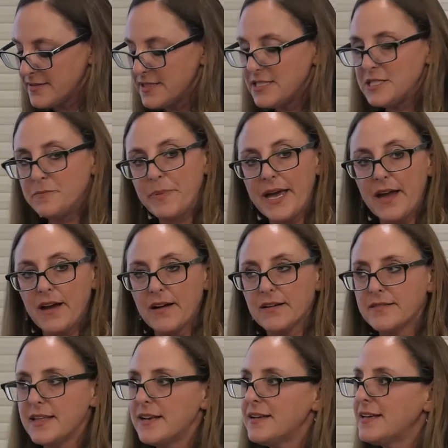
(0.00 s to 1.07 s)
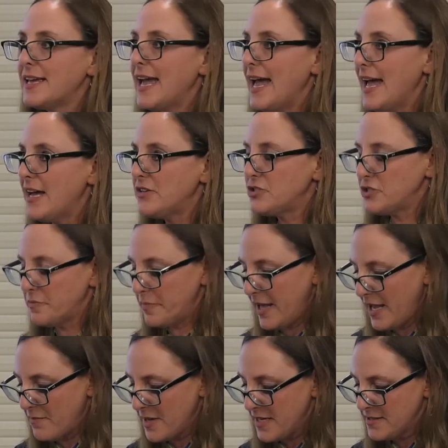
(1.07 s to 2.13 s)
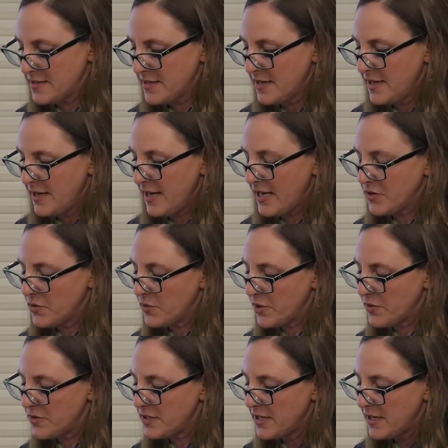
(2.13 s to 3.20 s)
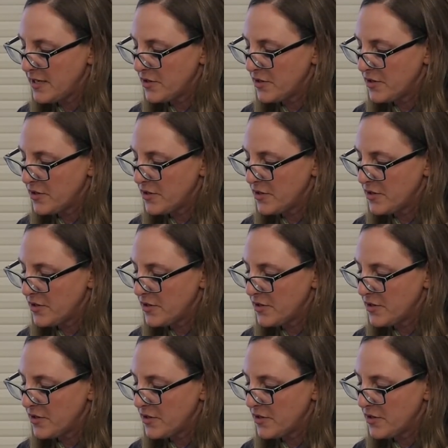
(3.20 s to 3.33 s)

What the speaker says: despaired that cash payment had, quote,